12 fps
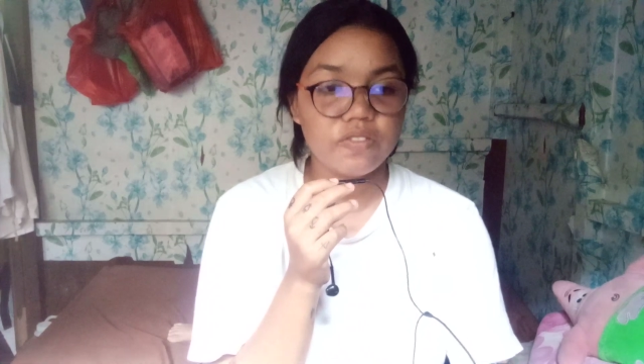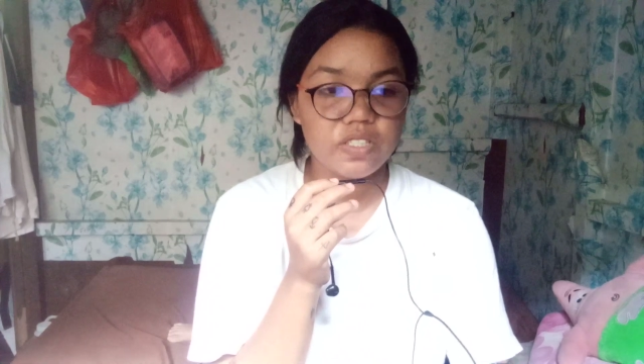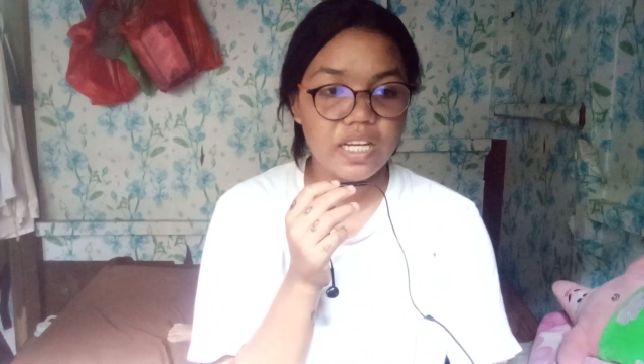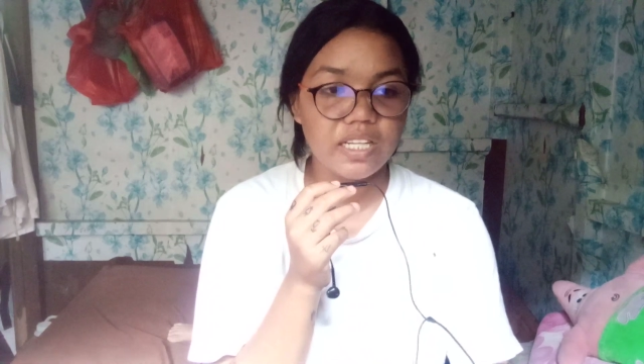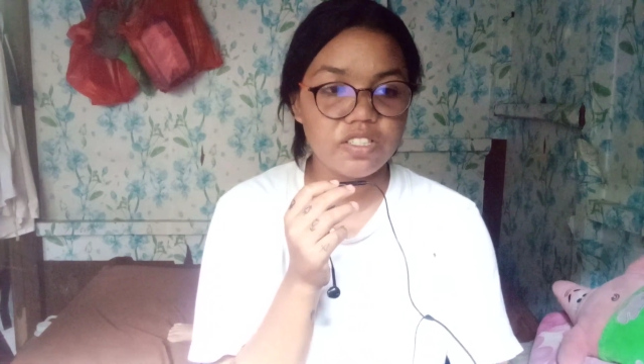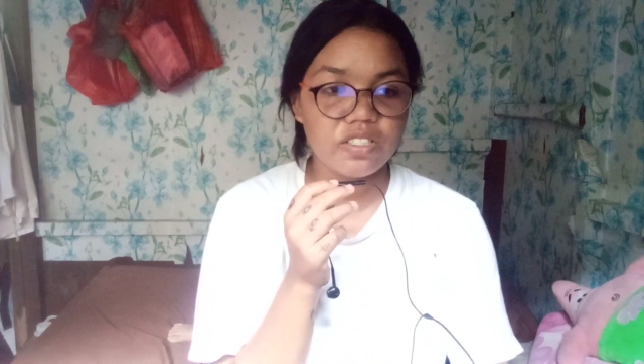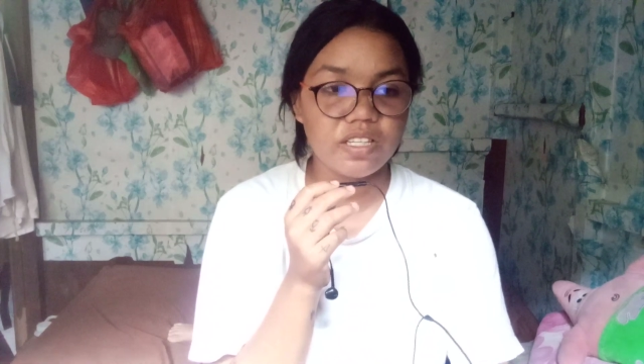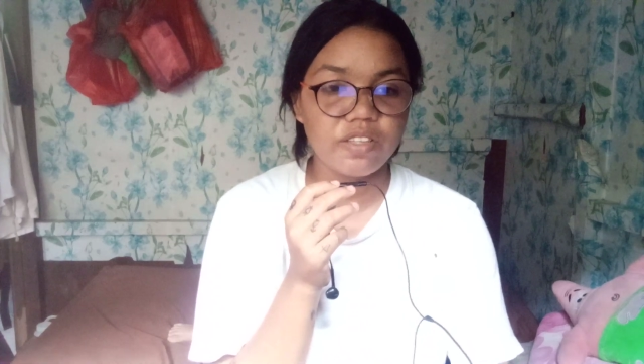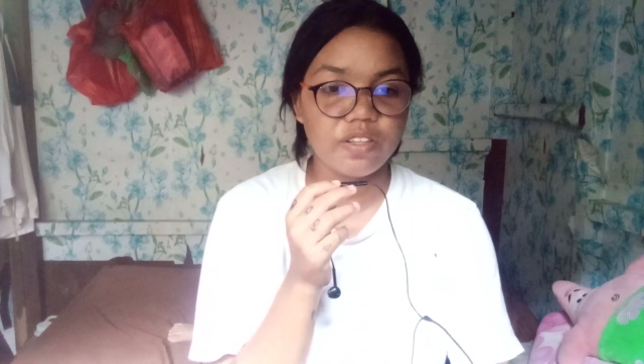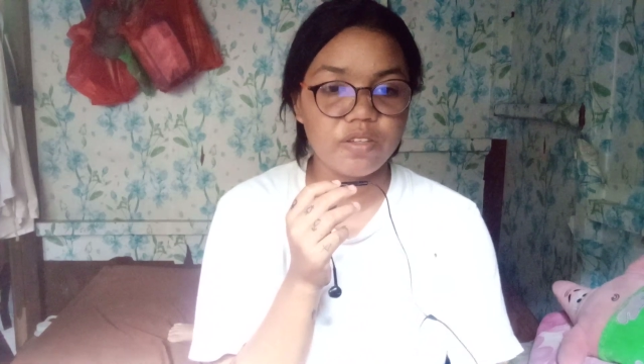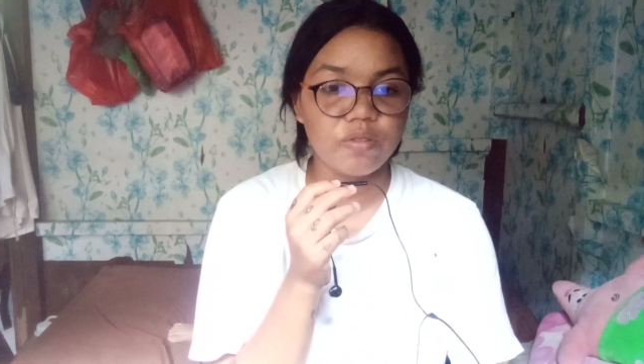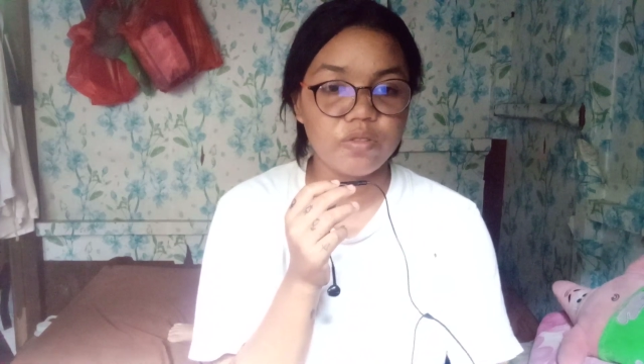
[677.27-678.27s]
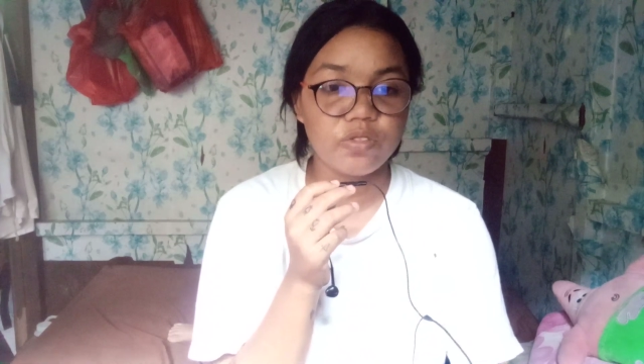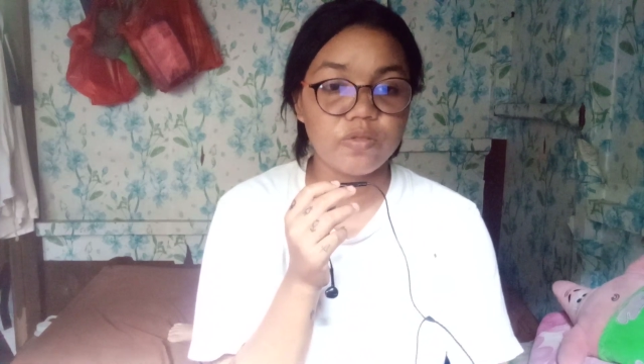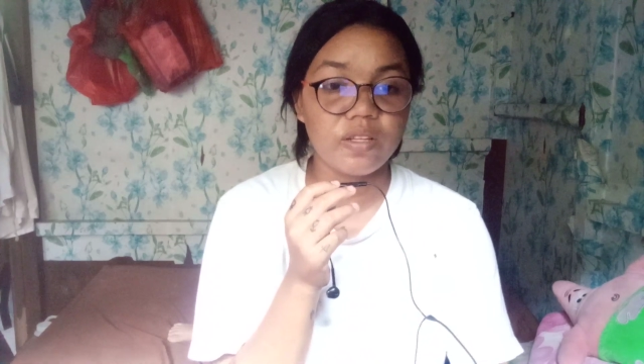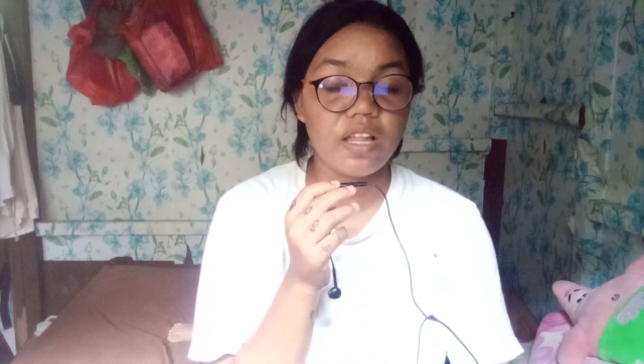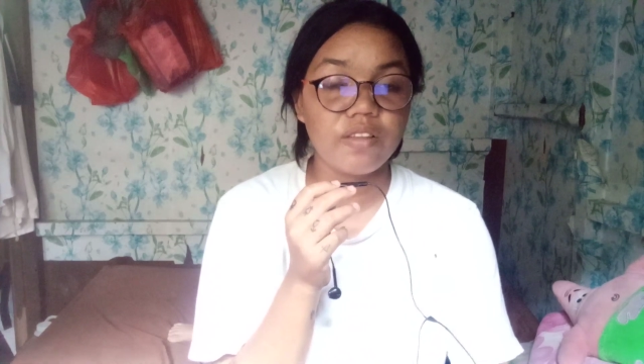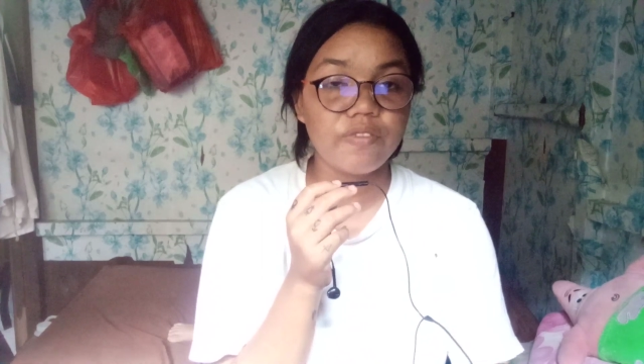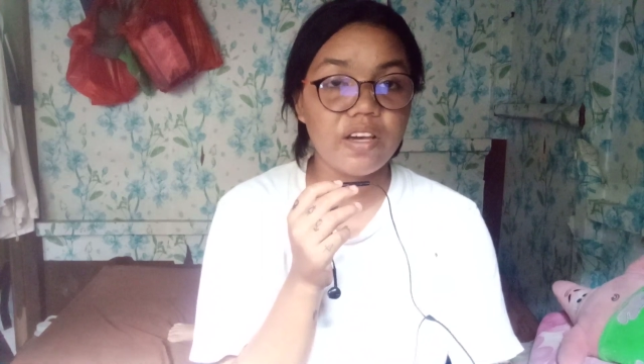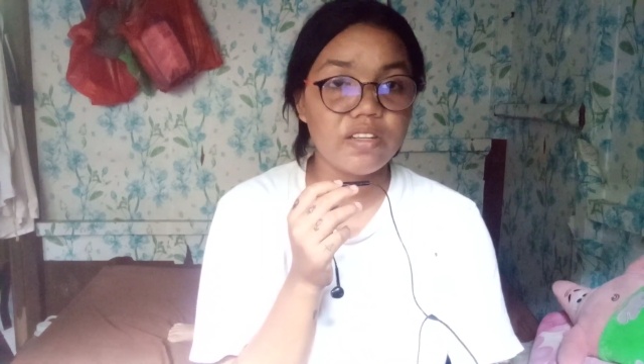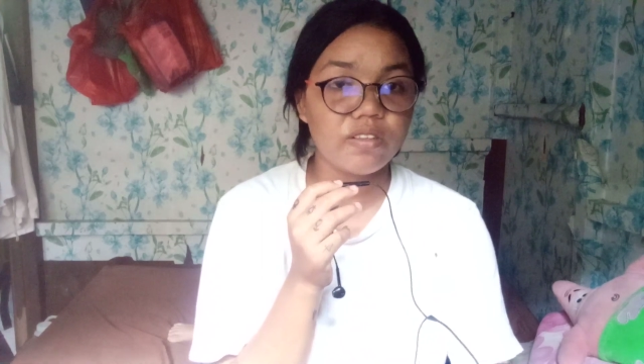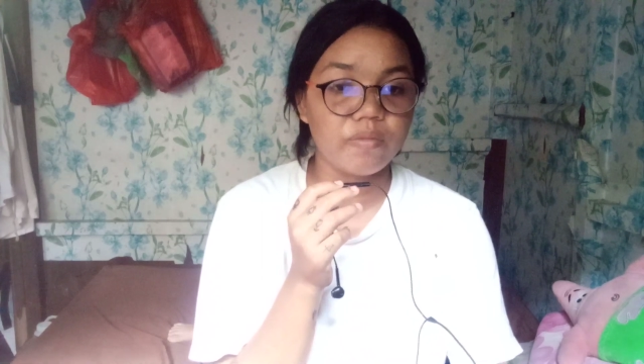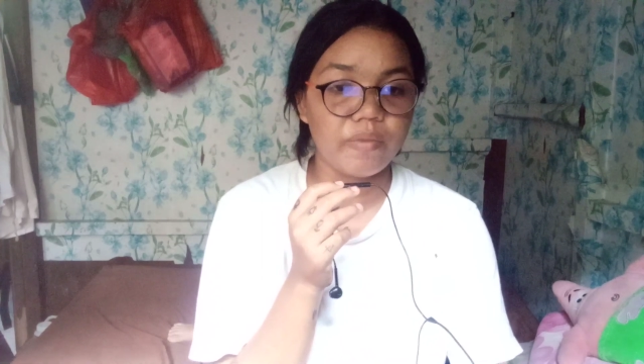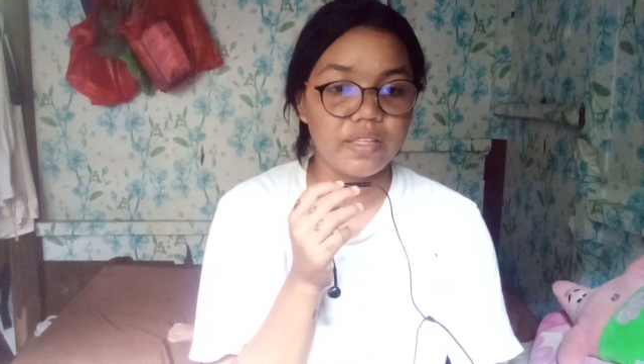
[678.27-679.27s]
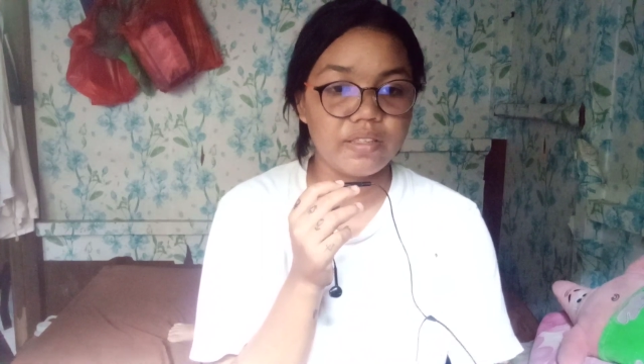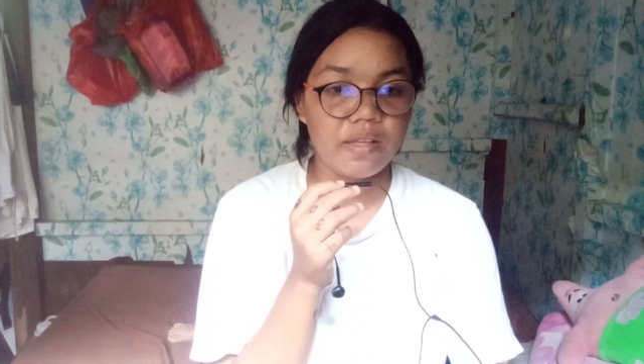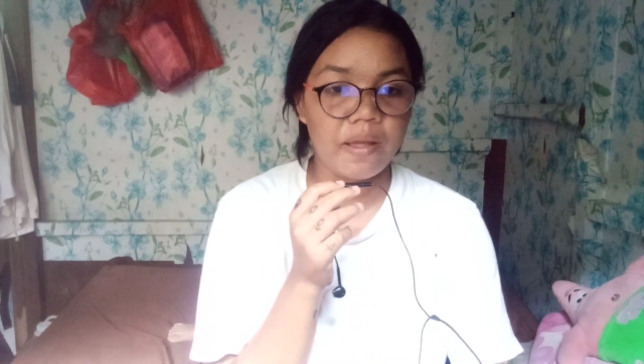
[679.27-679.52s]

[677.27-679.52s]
change in their cultural environment.